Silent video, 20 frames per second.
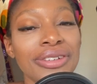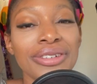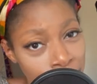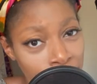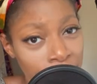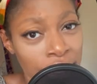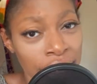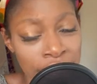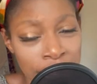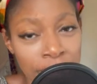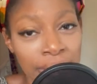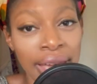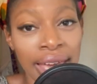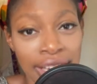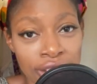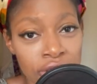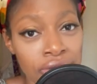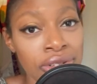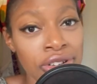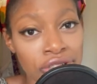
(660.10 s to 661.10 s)
you know that it's
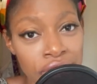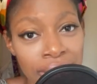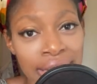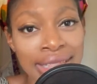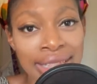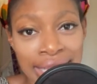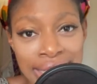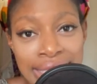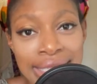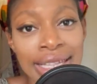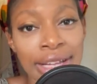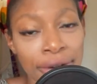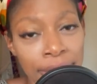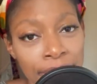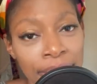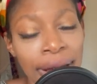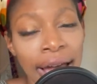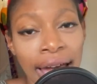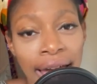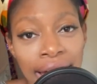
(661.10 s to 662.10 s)
okay to enjoy things that are
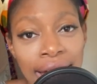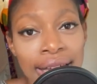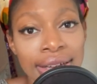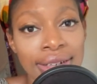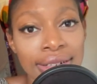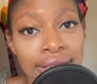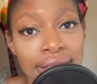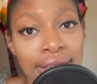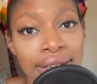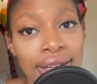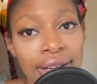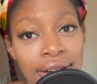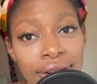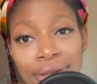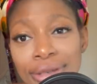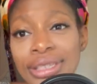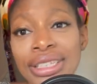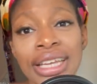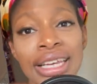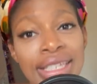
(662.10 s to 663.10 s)
bad
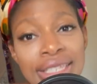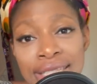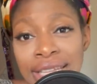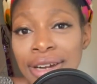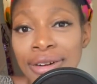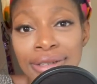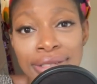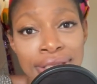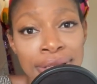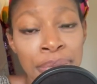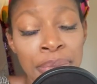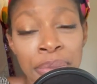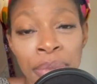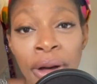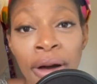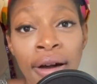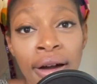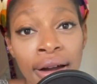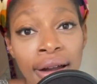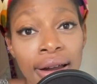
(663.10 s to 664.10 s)
or things that are
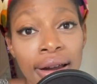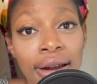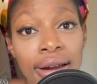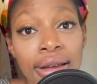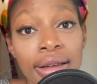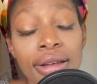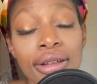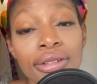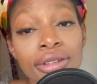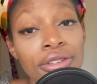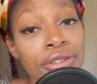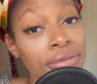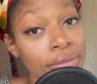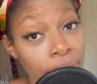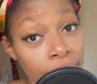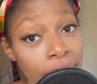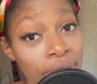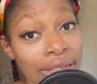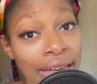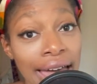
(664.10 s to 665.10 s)
subpar? Did you
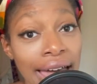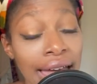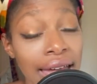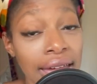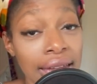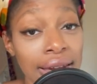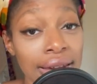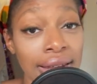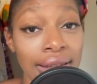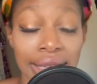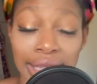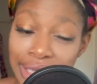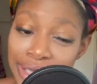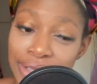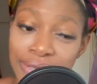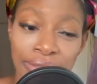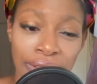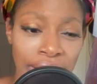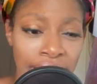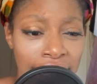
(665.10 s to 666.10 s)
know that?
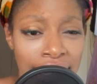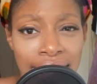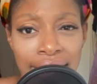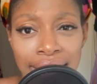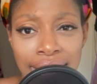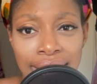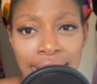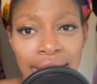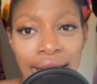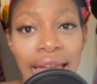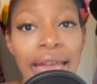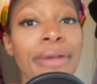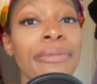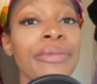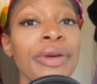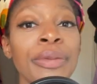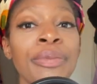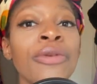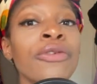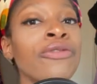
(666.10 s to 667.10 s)
It's fine. And
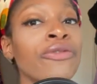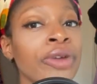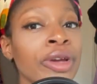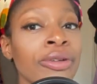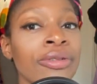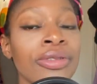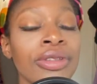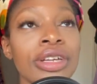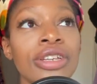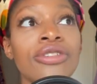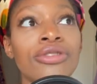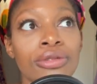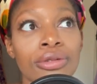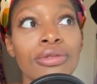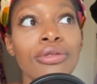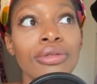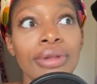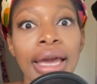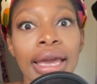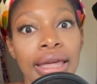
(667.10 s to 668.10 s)
people frequently
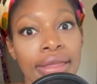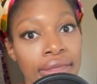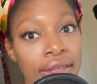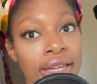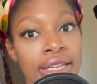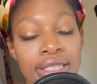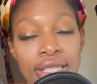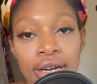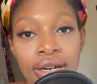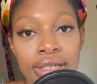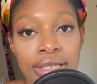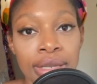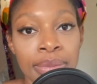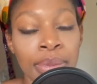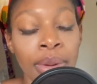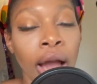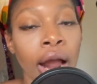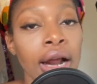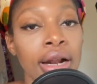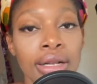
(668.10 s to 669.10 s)
do like things that are
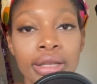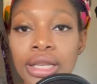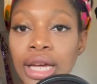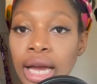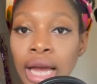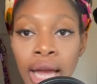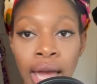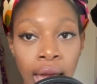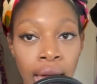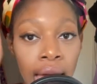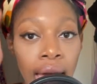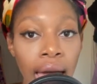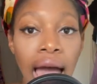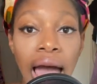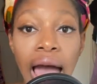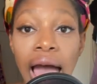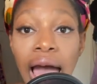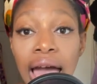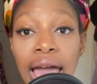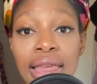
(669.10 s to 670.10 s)
subpar. Look,
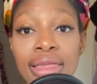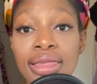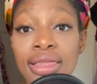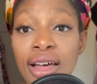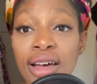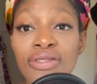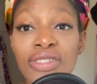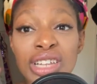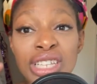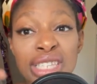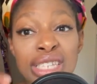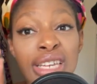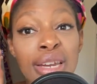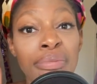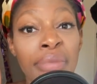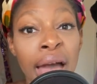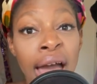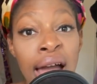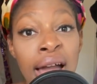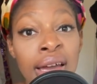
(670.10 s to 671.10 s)
I love
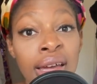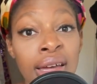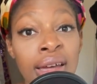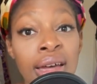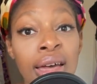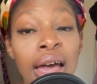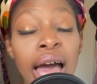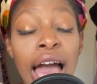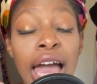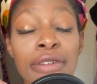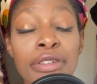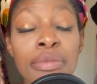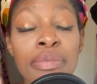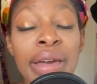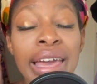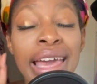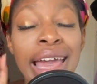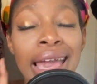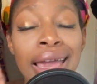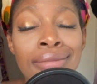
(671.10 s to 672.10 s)
Instant Mac. I will
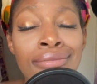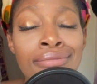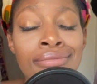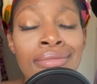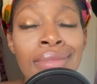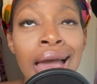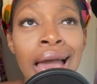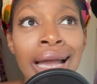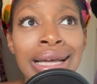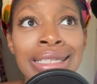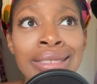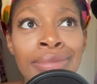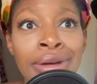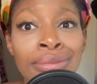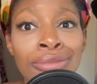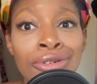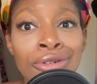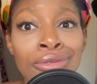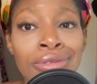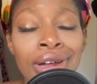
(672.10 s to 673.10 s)
pay a
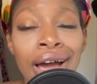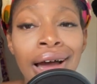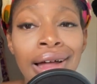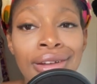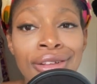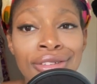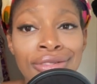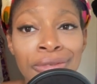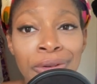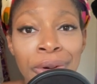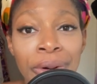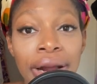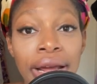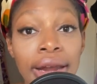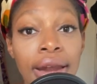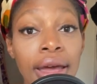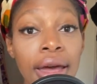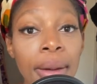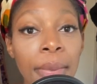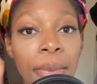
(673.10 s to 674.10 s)
maximum $2 for
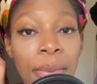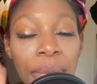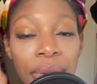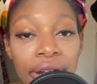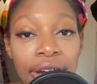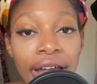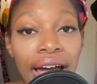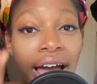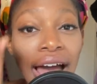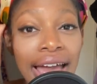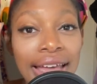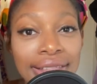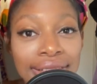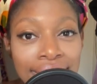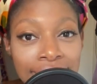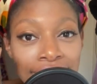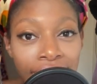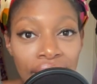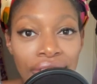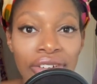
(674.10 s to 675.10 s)
it, but I
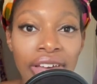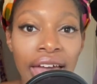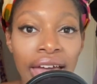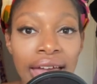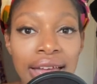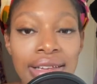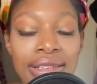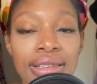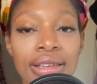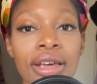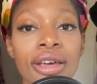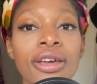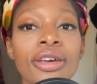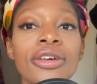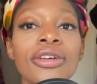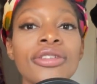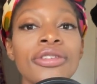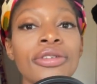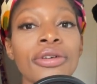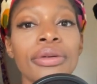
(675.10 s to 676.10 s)
love it.
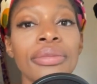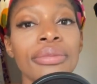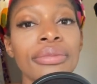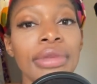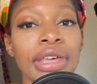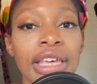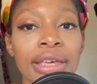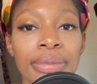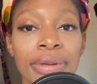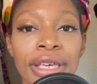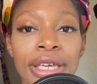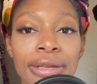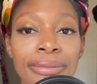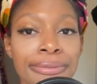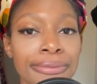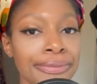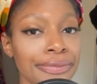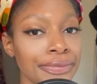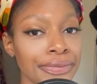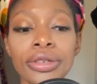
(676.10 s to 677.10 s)
So
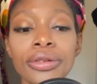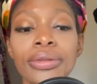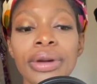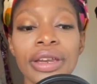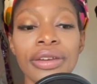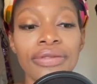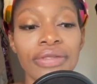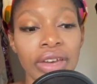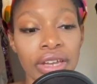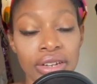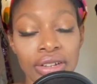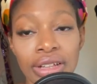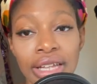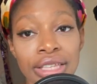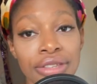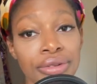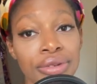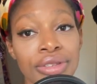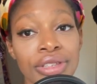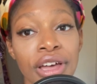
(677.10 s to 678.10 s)
maybe you
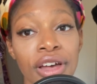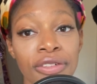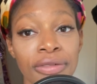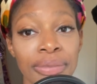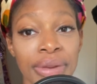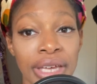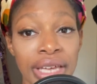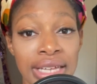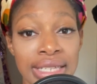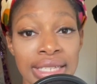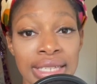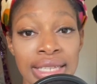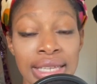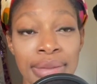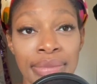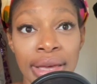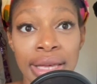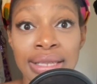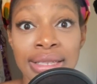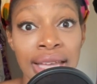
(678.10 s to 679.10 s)
infantilize yourself because it
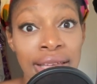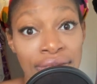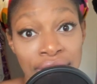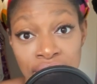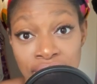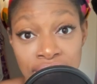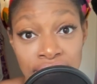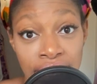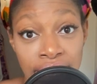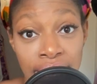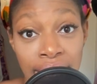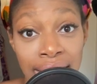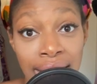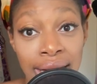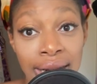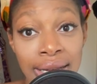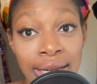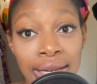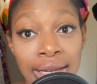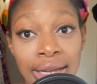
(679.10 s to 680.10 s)
makes life easier.
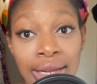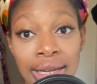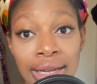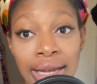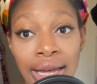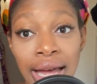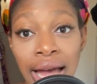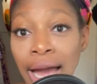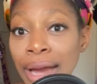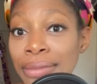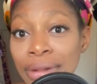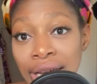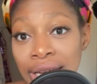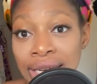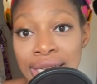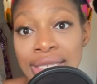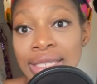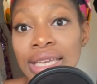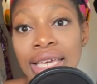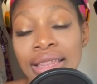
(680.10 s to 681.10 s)
I'm not
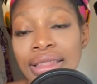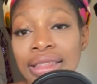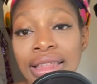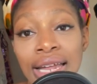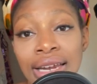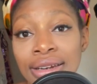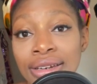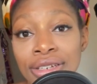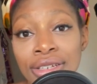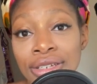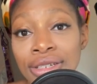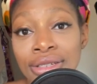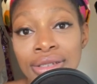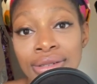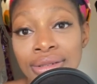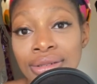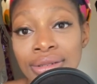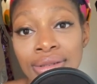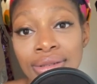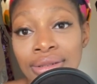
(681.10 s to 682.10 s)
going to say that
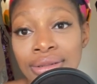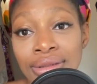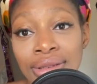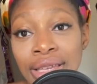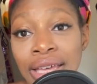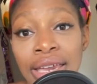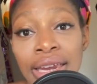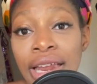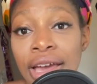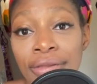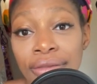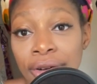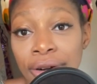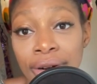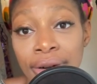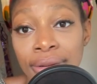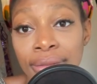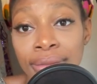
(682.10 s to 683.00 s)
can never